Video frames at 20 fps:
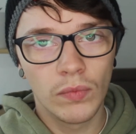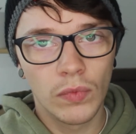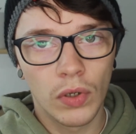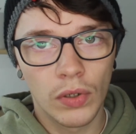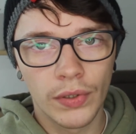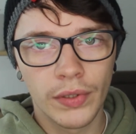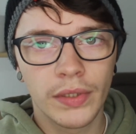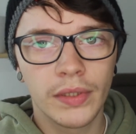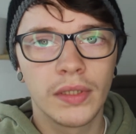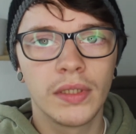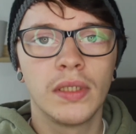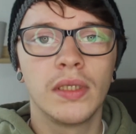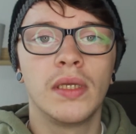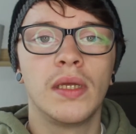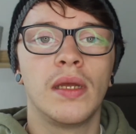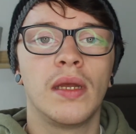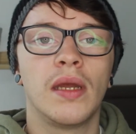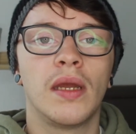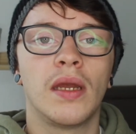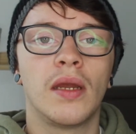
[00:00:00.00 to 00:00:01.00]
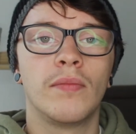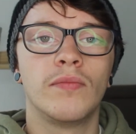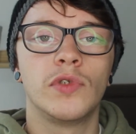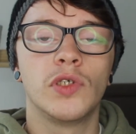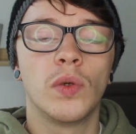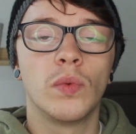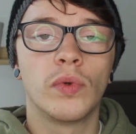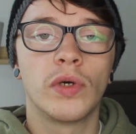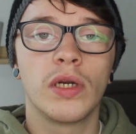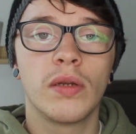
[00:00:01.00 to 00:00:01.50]
one.
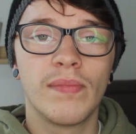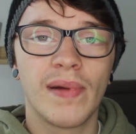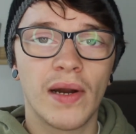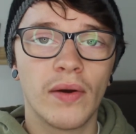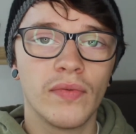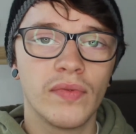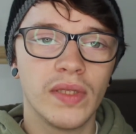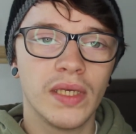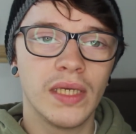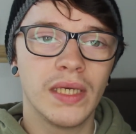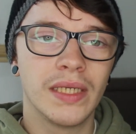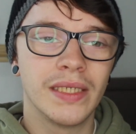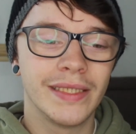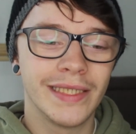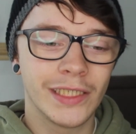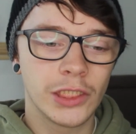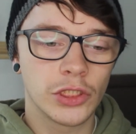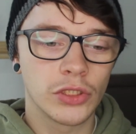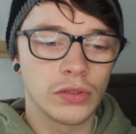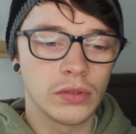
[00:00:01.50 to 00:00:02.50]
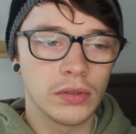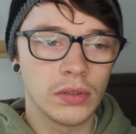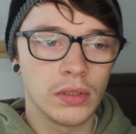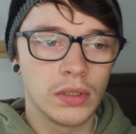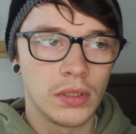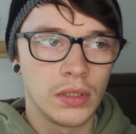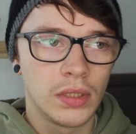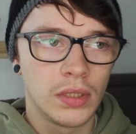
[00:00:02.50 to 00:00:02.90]
Don't worry about the initial